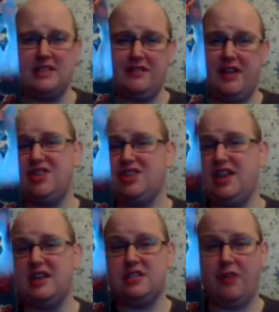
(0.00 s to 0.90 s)
avengers
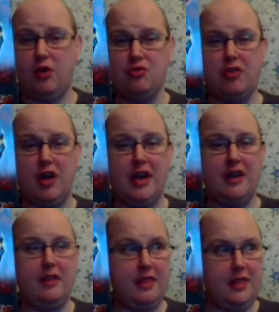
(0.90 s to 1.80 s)
age of
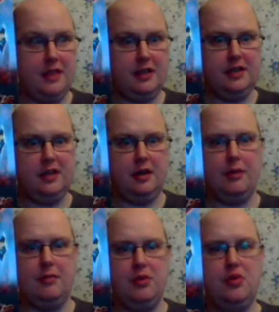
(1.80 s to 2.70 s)
ultron you know
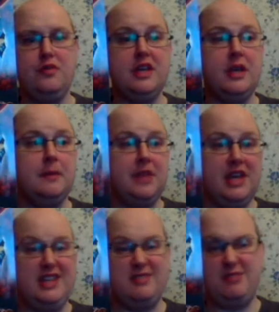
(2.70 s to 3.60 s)
the movie
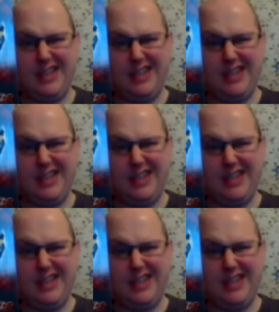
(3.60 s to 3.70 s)
is